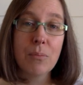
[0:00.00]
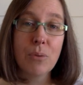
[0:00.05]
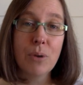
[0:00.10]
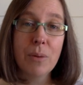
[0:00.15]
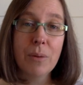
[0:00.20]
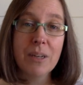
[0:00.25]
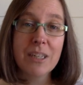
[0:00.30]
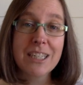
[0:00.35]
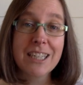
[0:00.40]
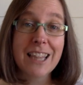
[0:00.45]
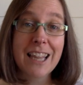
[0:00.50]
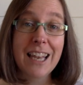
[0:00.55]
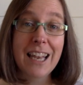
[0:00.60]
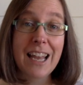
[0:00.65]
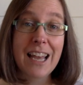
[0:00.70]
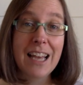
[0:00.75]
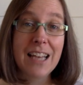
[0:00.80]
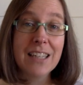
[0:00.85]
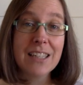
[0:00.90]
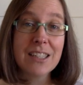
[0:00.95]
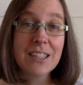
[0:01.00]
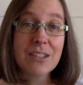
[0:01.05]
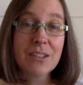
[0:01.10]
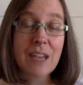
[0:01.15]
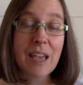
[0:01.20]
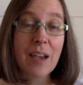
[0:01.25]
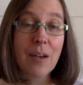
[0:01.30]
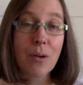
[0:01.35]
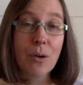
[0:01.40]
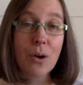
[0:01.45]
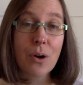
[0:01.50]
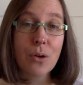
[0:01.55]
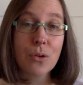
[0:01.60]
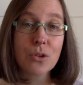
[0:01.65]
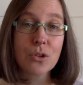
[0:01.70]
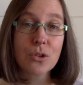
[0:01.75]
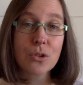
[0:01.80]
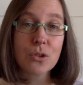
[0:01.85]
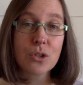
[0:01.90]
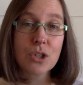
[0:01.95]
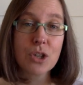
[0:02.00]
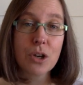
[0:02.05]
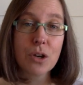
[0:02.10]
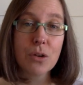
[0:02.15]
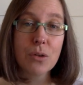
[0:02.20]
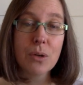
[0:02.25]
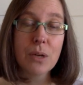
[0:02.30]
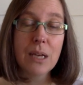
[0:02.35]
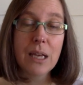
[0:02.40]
pretty much the last agricultural show